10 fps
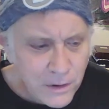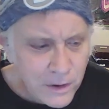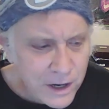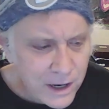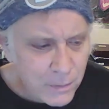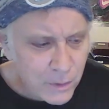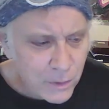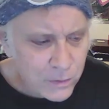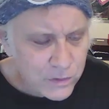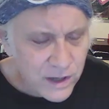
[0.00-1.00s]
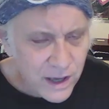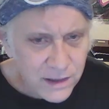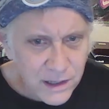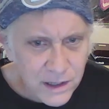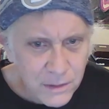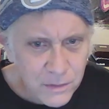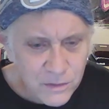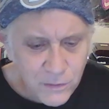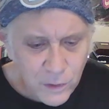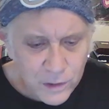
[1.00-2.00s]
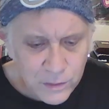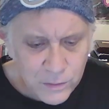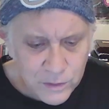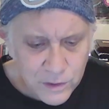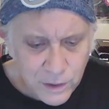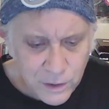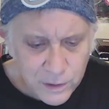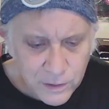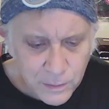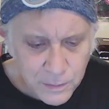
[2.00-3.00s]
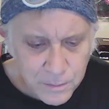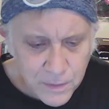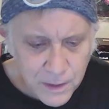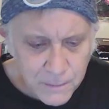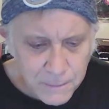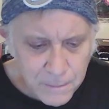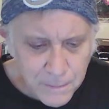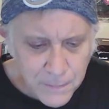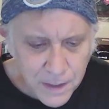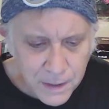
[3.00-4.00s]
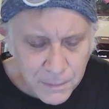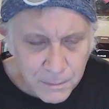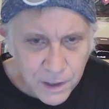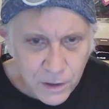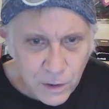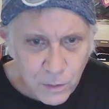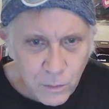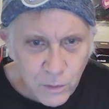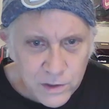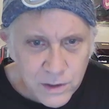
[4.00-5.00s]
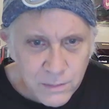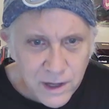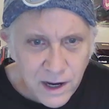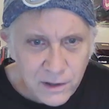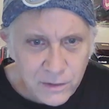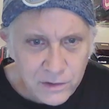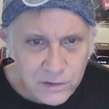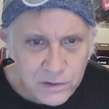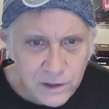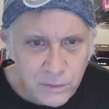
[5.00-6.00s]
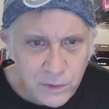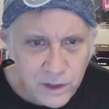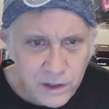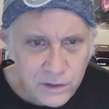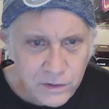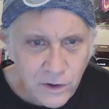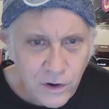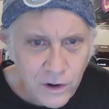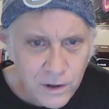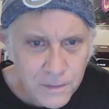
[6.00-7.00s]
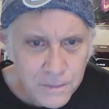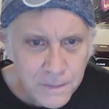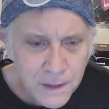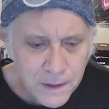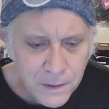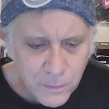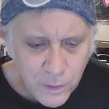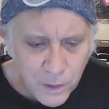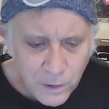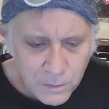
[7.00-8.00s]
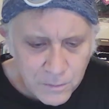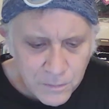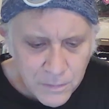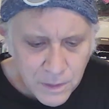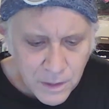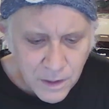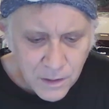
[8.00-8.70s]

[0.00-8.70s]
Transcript: Peter Hamill said that his voice was going to mirror what Jimi Hendrix did with the guitar. Well,